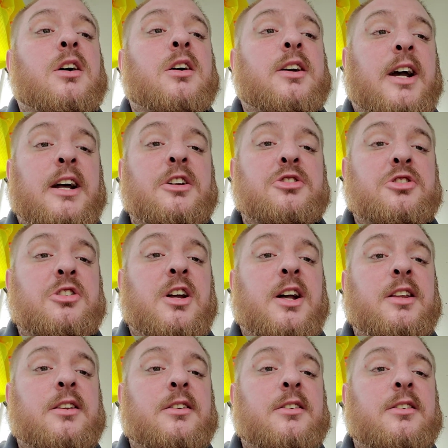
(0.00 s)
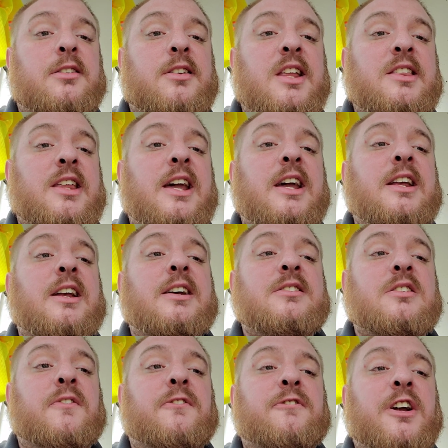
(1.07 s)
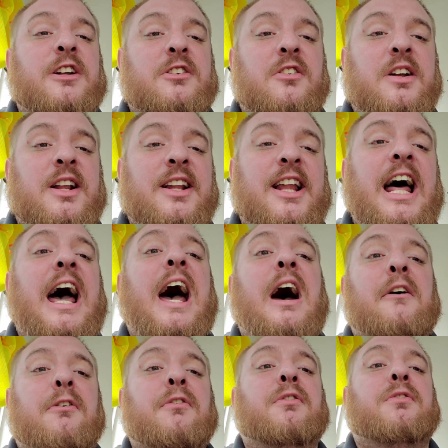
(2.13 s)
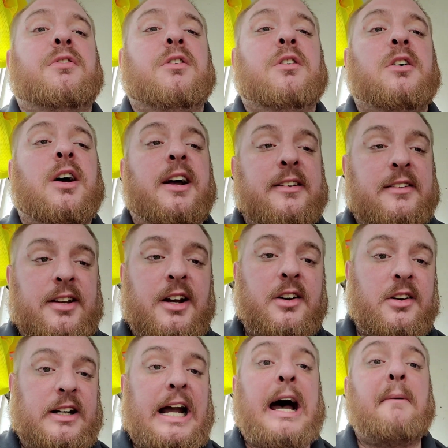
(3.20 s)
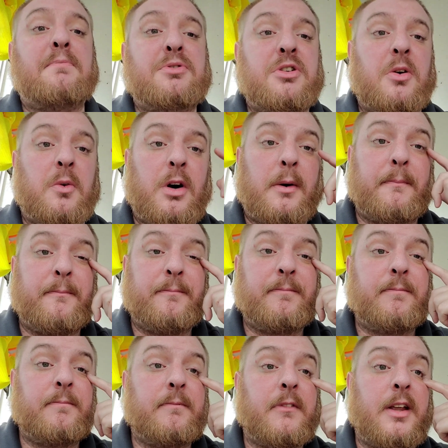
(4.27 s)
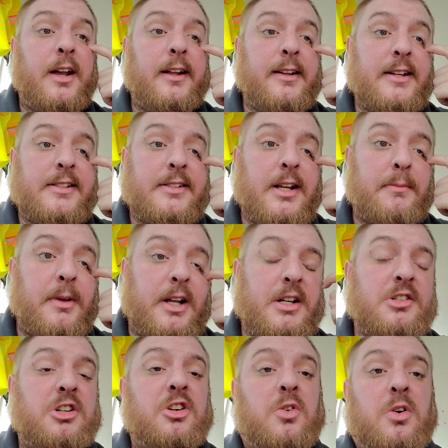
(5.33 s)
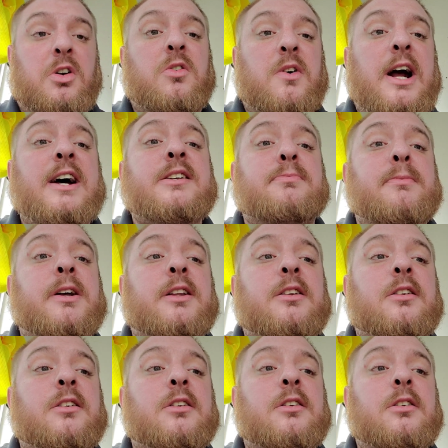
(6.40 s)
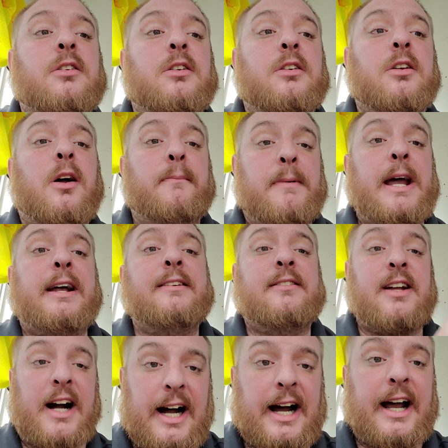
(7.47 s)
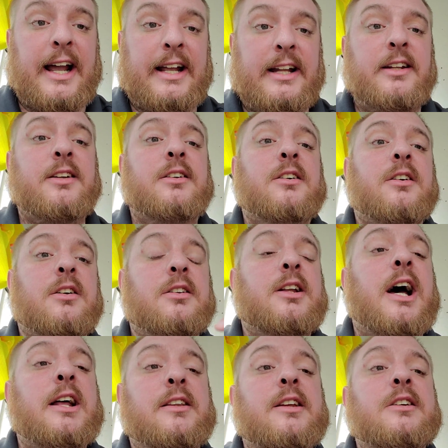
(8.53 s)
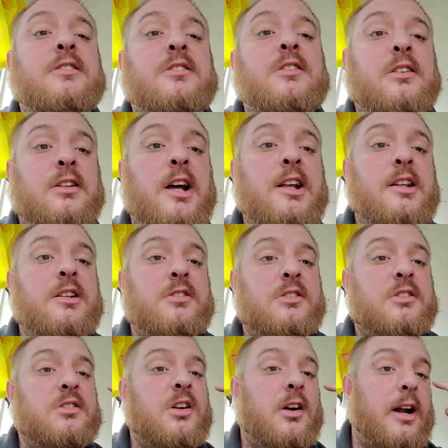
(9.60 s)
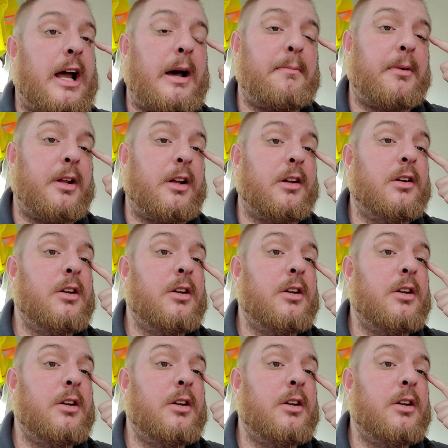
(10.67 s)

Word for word: kind of shit. They think it is a victory. They laugh until cops show up and they say, because of your harassment, a man died. That needs to that needs to start happening.